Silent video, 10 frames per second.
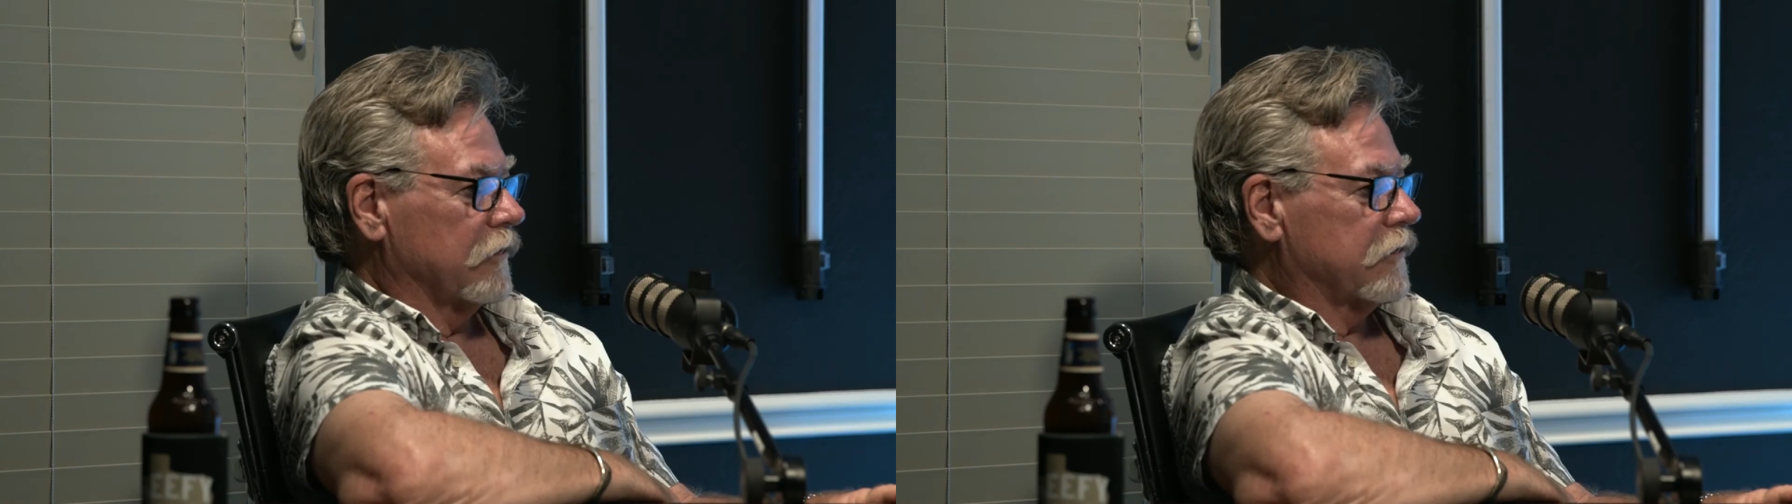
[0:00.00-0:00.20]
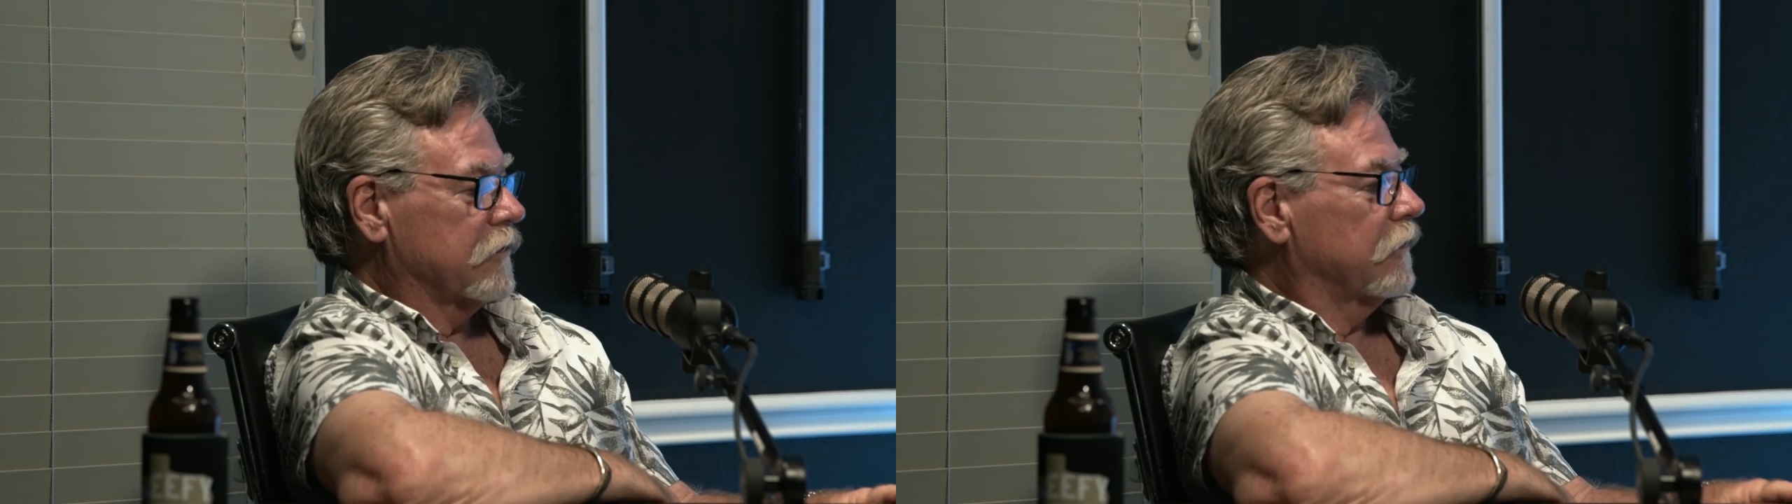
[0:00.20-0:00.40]

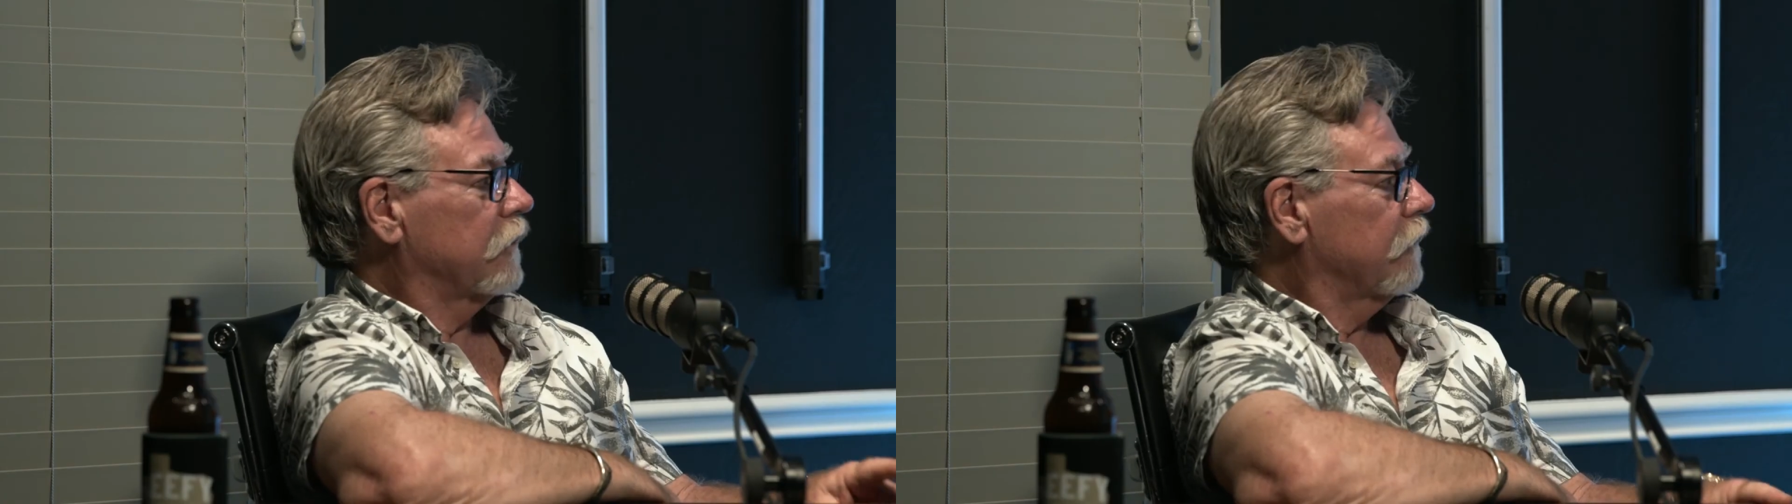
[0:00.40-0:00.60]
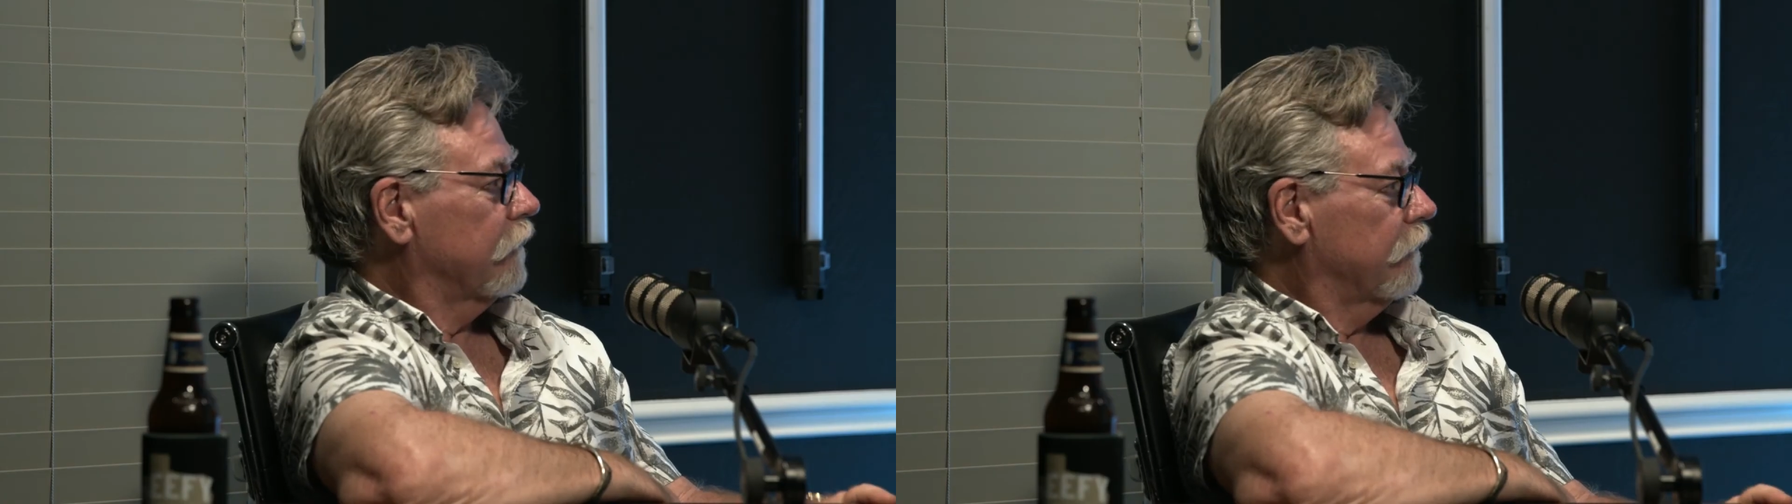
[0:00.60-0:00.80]

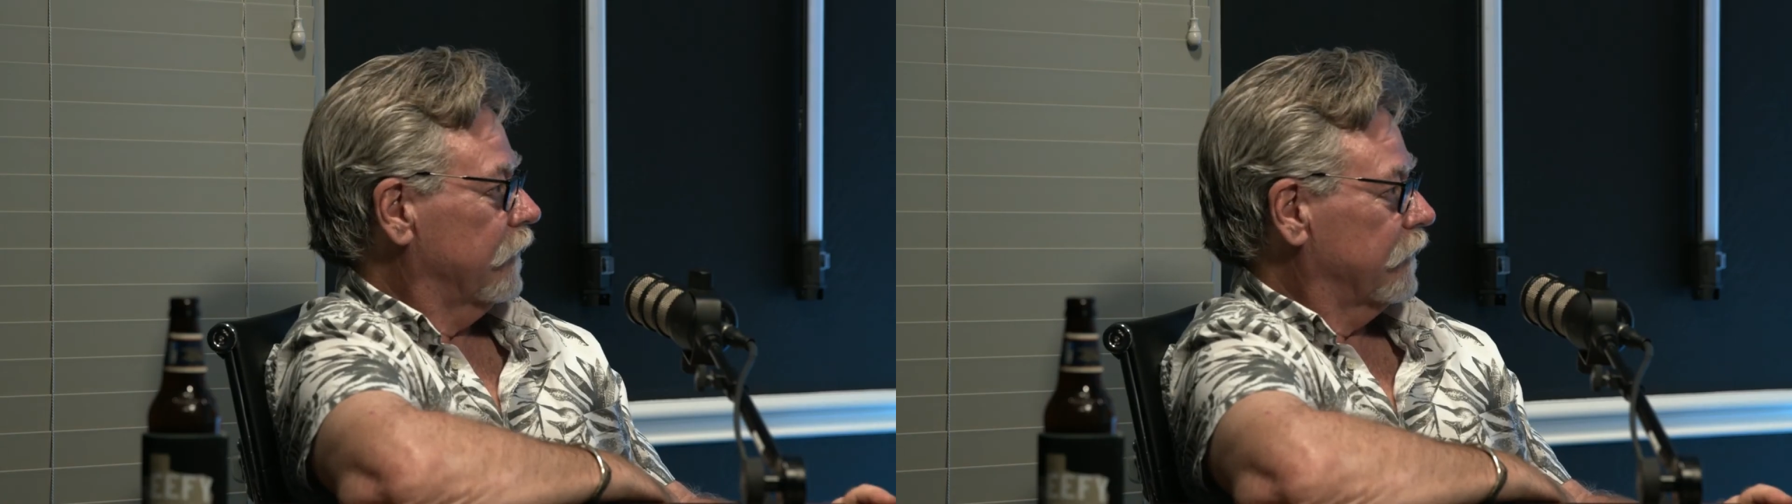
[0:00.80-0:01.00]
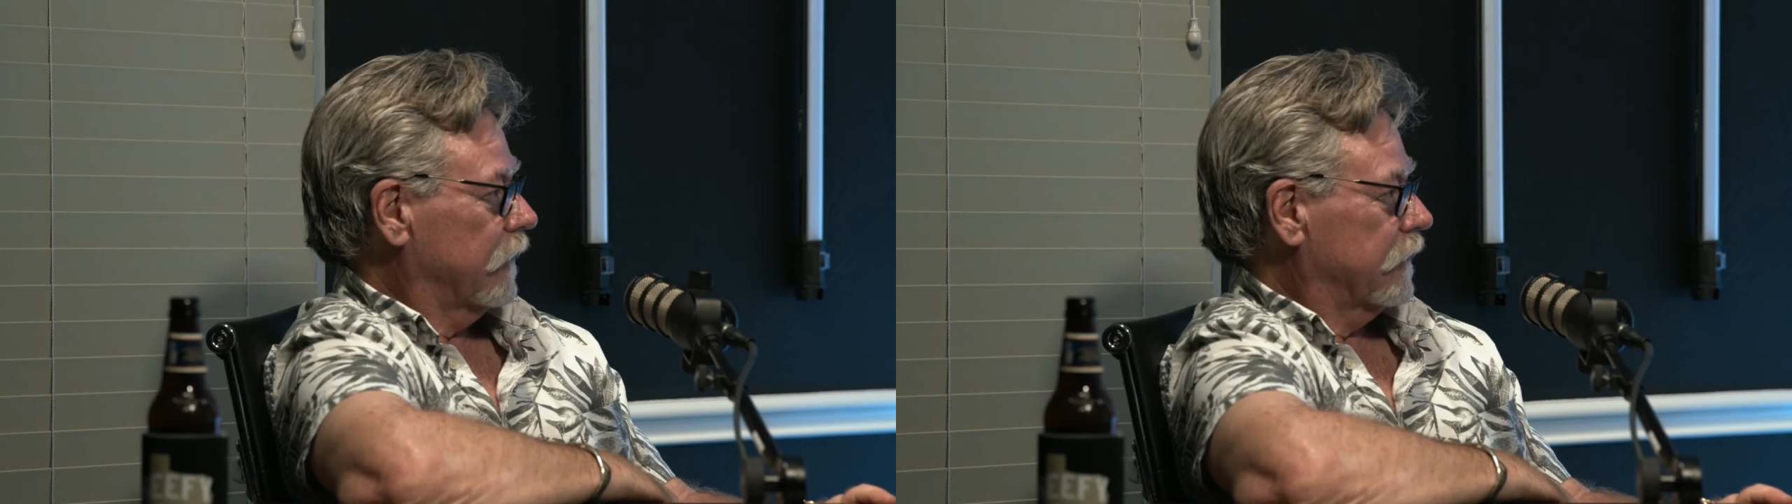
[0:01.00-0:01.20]

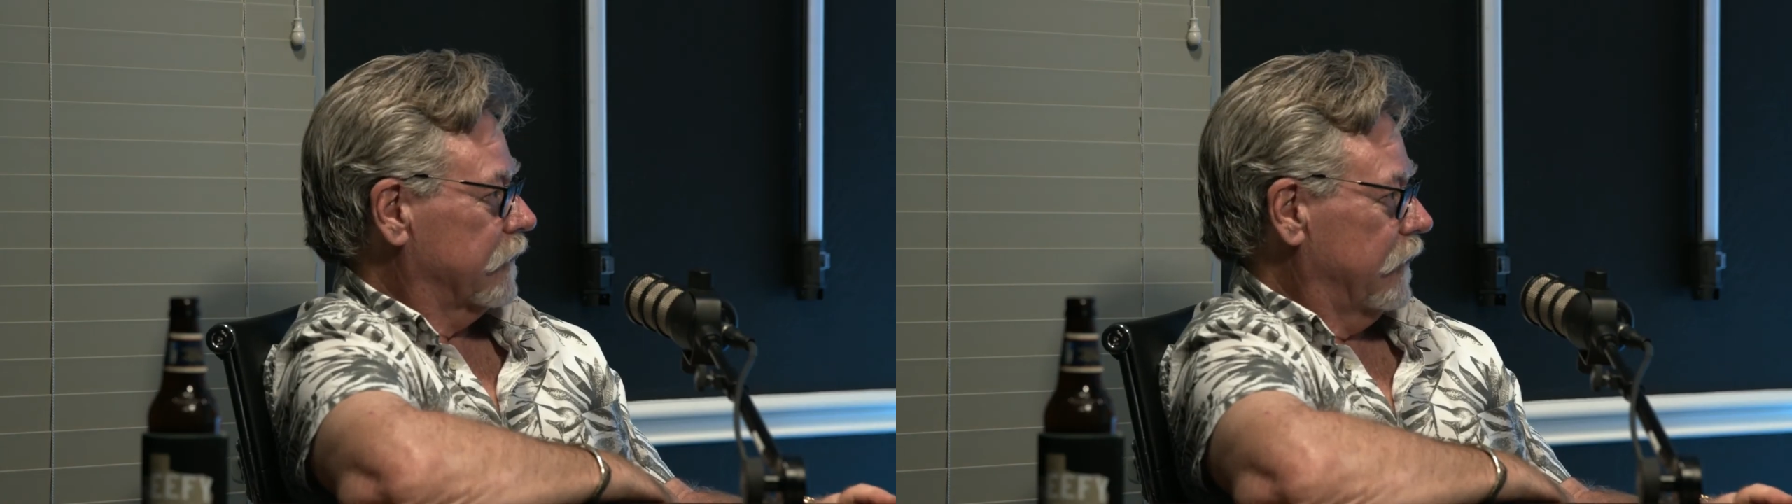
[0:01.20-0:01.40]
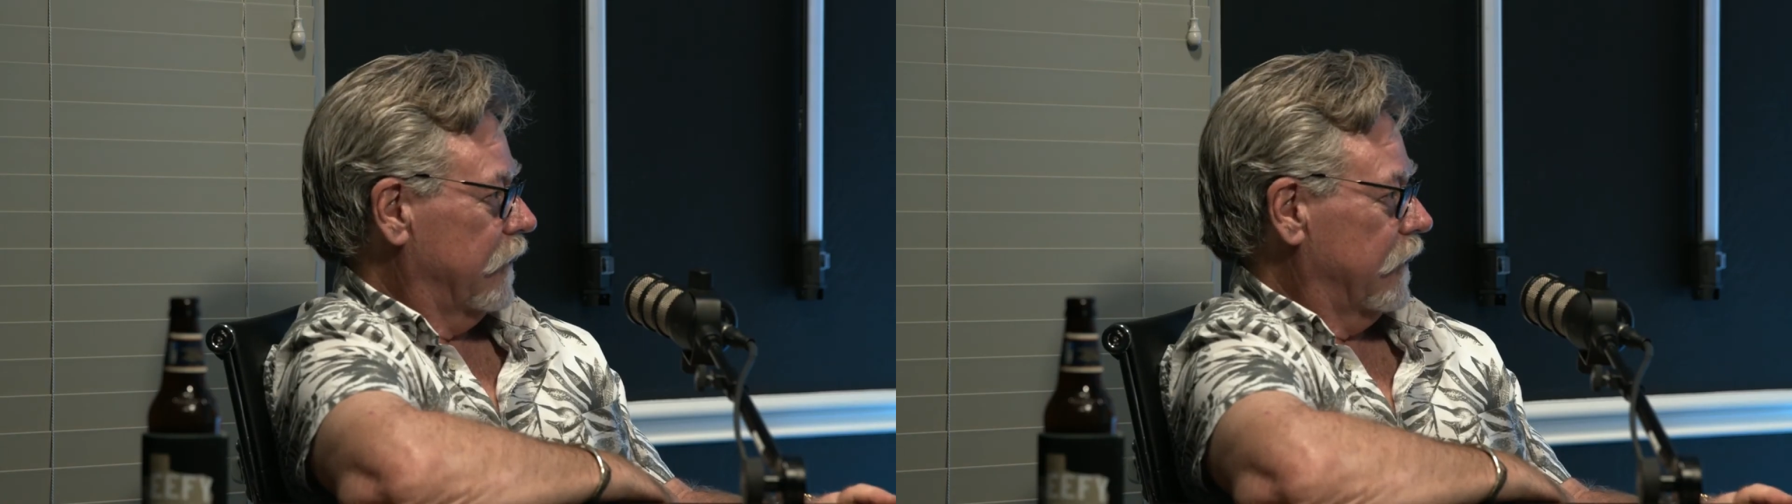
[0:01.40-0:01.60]
250
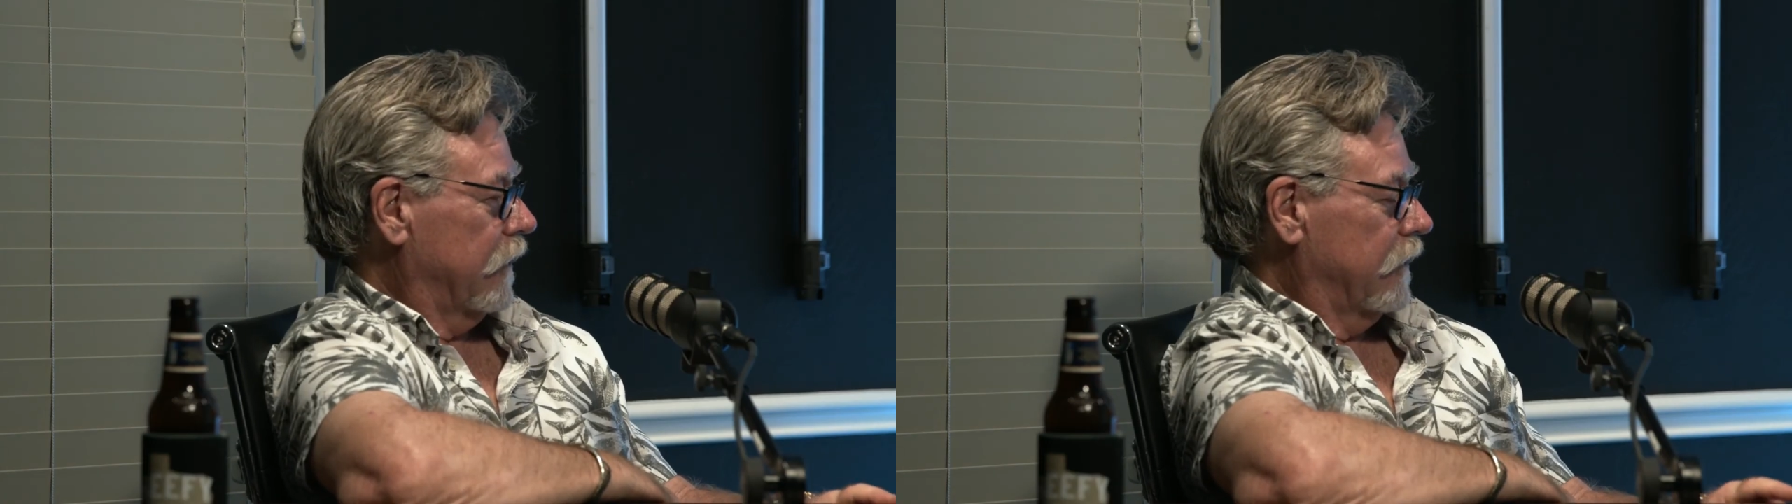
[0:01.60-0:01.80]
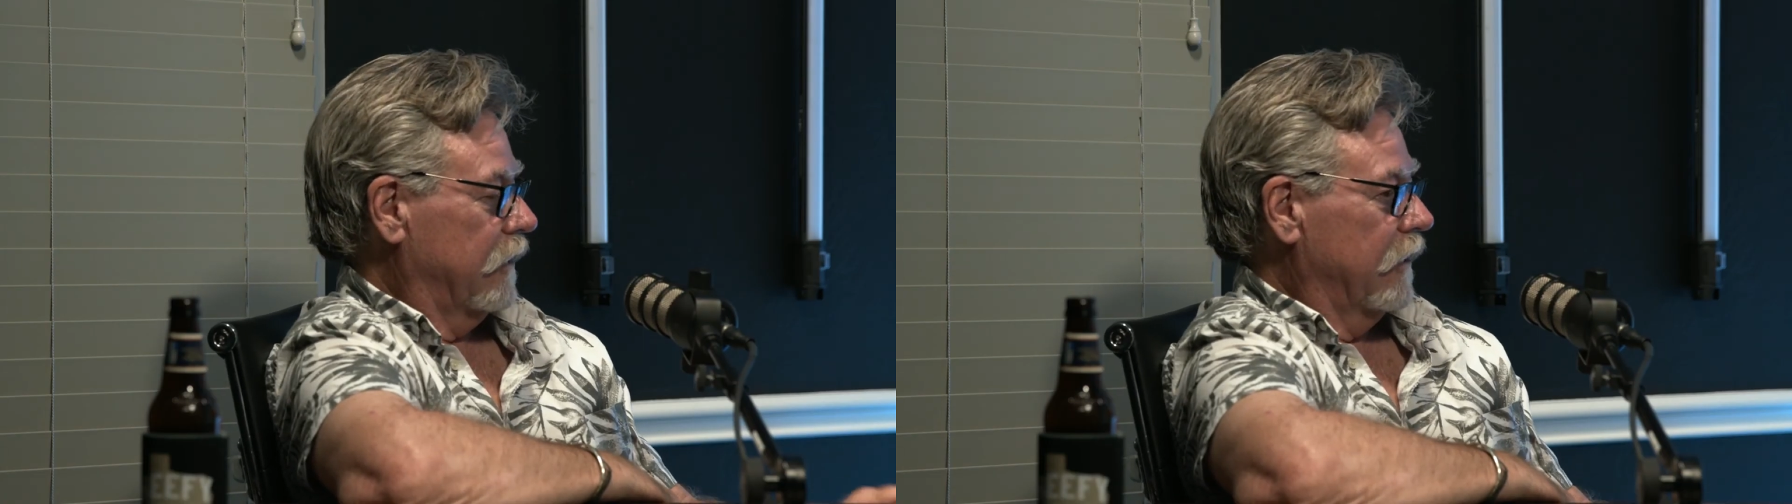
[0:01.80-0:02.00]

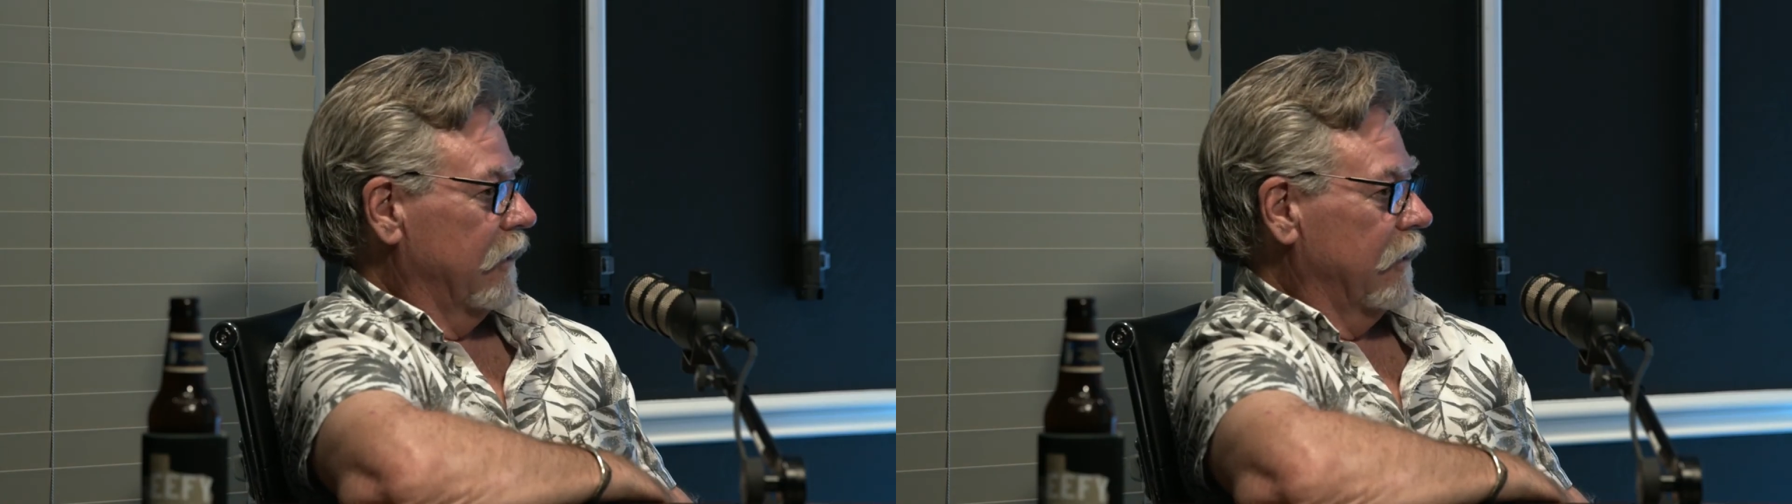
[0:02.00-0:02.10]
today.